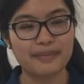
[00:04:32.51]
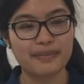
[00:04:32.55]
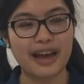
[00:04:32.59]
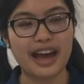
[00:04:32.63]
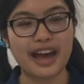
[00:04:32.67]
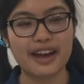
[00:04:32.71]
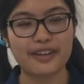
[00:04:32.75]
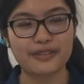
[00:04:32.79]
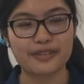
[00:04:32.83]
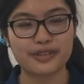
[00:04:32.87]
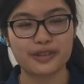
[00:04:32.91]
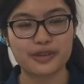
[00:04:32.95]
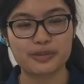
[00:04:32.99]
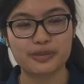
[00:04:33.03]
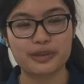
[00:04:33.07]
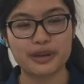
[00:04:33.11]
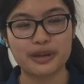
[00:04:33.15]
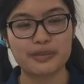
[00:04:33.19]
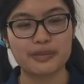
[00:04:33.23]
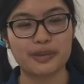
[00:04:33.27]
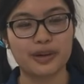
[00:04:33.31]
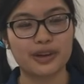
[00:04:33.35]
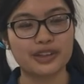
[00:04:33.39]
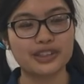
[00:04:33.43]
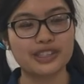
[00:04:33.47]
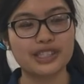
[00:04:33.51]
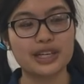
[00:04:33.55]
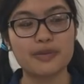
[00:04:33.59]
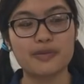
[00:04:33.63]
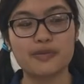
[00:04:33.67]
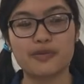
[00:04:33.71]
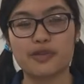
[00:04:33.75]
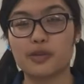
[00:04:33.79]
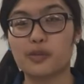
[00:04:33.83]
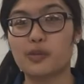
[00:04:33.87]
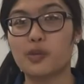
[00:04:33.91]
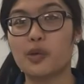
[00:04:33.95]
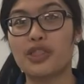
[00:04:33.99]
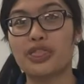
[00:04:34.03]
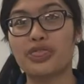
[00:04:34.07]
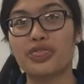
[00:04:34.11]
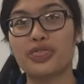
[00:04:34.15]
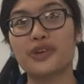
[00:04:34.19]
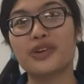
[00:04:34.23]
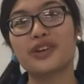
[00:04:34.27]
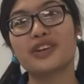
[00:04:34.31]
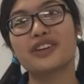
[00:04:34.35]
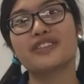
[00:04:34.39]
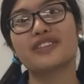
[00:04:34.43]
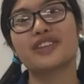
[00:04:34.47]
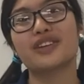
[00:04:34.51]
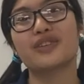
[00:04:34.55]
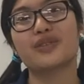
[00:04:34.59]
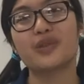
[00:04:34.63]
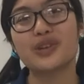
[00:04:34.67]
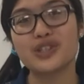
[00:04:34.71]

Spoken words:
after being marked up from 1/3 of the